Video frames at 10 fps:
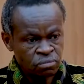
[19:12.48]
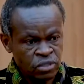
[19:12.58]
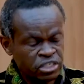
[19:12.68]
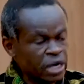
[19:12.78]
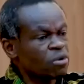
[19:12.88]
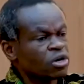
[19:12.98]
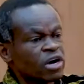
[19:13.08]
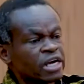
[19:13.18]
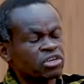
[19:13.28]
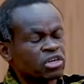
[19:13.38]
The
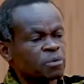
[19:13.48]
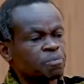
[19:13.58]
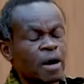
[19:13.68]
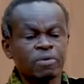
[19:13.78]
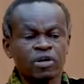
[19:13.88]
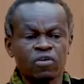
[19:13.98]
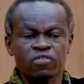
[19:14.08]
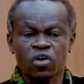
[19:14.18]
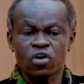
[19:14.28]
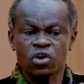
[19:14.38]
Democratic Republic
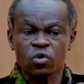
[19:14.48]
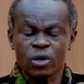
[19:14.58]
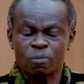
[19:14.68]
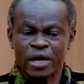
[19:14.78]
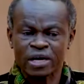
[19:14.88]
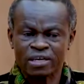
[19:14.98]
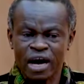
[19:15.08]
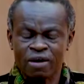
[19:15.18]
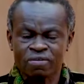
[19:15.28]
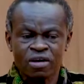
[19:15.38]
of Congo will break
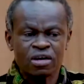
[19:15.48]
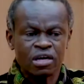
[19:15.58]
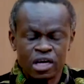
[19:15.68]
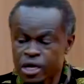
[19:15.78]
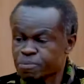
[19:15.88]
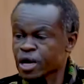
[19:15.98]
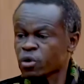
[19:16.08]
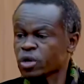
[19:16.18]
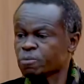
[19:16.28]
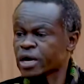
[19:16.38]
down.
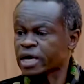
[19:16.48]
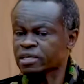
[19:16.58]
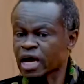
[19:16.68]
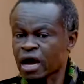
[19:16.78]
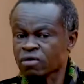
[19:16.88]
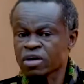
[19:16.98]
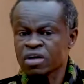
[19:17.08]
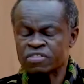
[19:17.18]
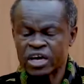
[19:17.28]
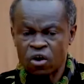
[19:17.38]
Libya will break down.
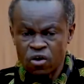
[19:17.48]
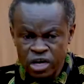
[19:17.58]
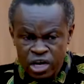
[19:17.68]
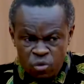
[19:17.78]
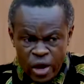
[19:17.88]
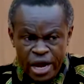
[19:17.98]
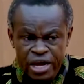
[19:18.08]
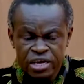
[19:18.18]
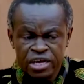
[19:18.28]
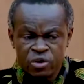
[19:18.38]
The only
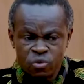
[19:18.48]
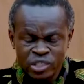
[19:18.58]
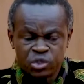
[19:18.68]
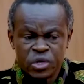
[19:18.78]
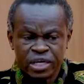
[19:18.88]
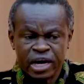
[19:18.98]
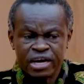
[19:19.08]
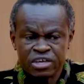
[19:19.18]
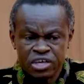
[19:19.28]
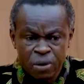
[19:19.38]
way in which we
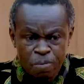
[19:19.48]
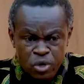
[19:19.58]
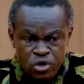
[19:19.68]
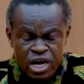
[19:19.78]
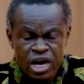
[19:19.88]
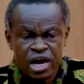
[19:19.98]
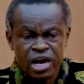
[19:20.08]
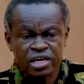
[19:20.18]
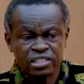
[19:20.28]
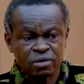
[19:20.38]
can
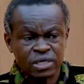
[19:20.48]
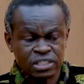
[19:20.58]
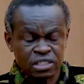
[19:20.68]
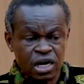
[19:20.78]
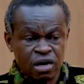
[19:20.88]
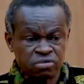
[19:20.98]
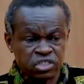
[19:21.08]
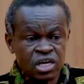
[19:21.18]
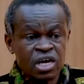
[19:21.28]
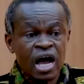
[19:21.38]
immunize
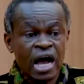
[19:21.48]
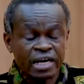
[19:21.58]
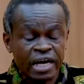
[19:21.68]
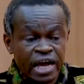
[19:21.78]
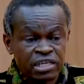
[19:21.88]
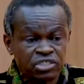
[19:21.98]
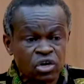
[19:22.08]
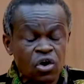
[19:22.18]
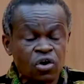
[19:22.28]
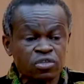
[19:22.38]
ourselves against
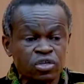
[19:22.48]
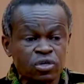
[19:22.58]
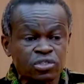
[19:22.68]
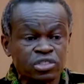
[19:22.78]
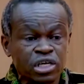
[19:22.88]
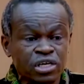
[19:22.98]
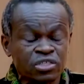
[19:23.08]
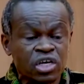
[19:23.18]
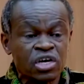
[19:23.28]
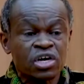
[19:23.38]
all those
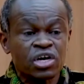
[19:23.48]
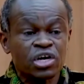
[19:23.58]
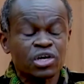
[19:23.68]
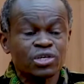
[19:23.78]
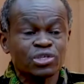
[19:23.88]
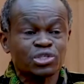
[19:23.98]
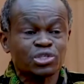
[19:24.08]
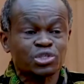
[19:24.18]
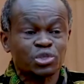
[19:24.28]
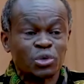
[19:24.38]
things
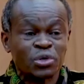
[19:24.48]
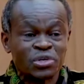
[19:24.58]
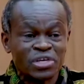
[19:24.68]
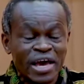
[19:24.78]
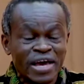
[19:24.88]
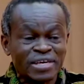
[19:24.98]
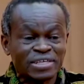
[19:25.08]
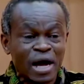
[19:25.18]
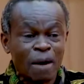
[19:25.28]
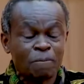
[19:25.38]
is to
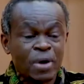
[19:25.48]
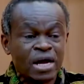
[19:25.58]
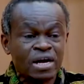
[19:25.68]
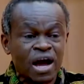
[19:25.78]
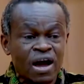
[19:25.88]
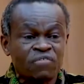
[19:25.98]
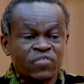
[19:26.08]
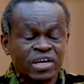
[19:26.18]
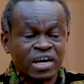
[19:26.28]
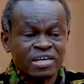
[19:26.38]
create a
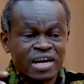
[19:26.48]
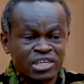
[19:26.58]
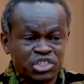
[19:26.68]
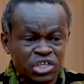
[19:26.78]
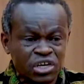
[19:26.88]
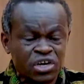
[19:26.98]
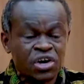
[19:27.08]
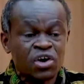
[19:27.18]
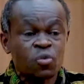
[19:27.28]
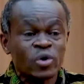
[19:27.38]
Pan-African nation
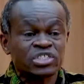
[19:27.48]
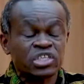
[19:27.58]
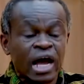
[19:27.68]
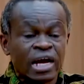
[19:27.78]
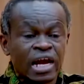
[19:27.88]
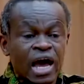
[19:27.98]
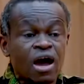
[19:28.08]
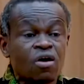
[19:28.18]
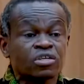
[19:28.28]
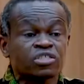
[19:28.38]
which
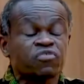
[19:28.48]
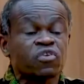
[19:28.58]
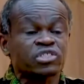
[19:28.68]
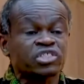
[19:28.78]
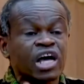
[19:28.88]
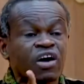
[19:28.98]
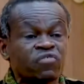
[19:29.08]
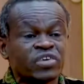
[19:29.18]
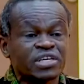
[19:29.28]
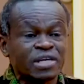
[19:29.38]
allows for
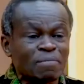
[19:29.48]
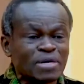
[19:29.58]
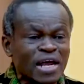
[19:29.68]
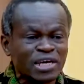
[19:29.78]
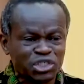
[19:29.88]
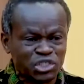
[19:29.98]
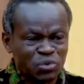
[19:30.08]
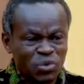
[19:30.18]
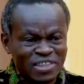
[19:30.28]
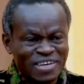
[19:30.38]

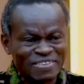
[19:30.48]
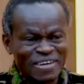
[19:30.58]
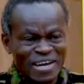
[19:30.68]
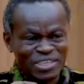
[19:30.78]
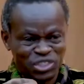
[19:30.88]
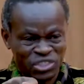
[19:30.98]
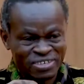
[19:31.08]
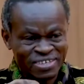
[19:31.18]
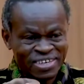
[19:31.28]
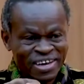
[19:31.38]
self-determination within the nation.
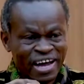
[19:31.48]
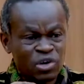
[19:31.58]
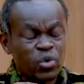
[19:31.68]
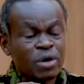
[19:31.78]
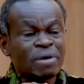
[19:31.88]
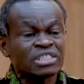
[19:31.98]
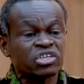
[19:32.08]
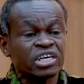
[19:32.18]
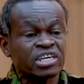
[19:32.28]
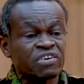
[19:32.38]
And we must
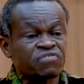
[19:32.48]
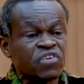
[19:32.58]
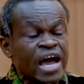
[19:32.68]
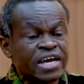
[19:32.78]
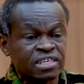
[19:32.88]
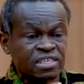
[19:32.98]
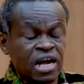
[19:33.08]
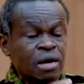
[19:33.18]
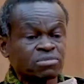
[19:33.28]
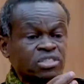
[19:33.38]
redefine
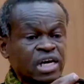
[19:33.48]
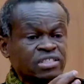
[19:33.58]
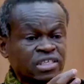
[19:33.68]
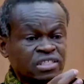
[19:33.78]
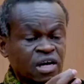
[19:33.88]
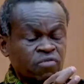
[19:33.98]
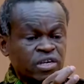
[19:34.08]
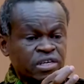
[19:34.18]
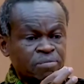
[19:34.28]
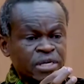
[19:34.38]
terms such as
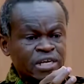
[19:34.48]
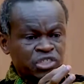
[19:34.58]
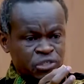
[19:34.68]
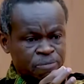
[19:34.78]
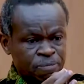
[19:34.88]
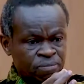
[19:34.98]
self-determination.